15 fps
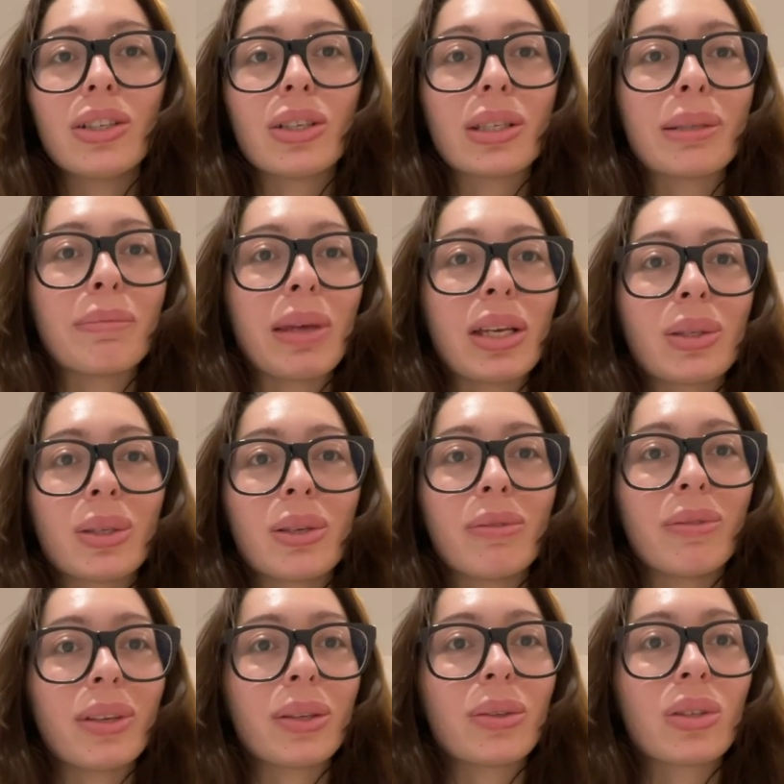just makes you
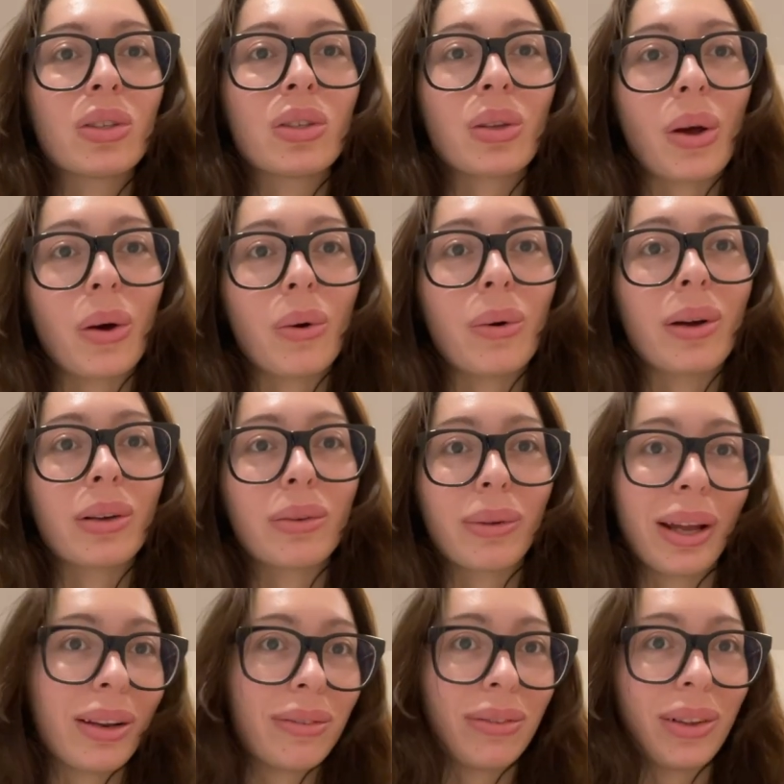feel so
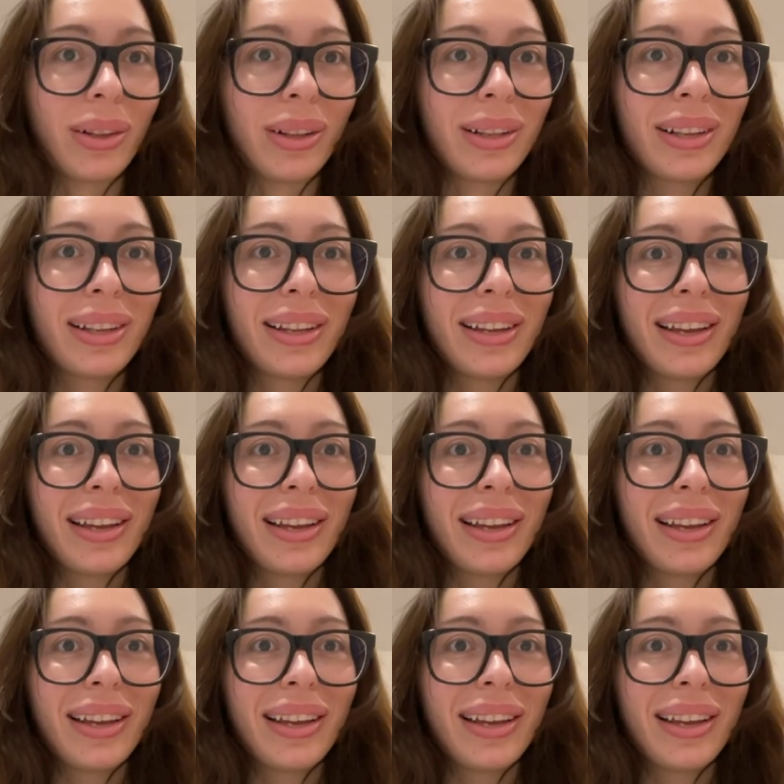grateful.